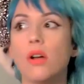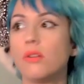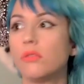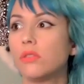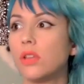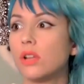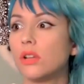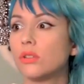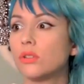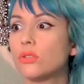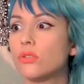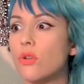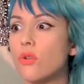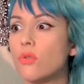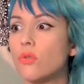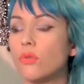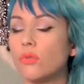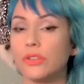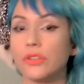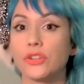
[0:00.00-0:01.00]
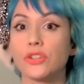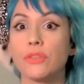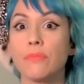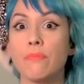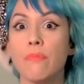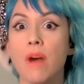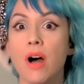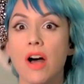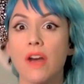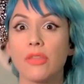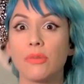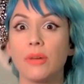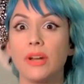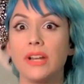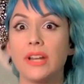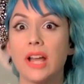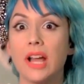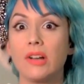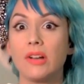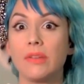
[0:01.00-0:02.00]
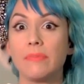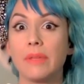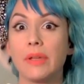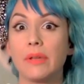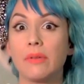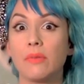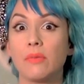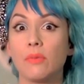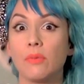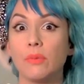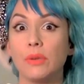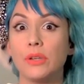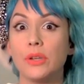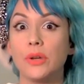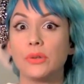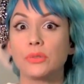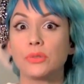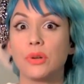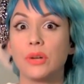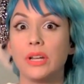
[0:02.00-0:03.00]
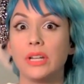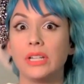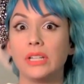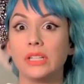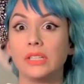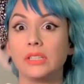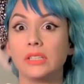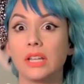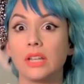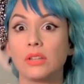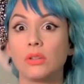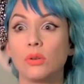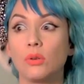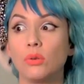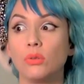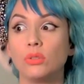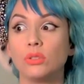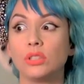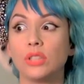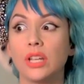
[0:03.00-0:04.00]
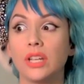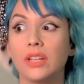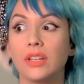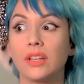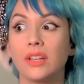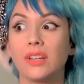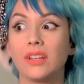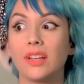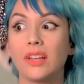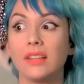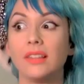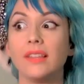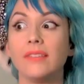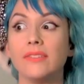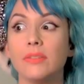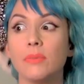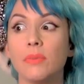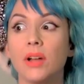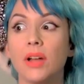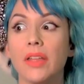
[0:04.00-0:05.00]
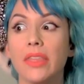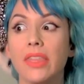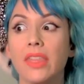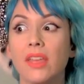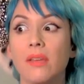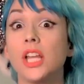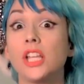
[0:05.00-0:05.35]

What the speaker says: Oh, that is so cool. There's a moth right now on my window screen. It is like the coolest thing. I love you, moth.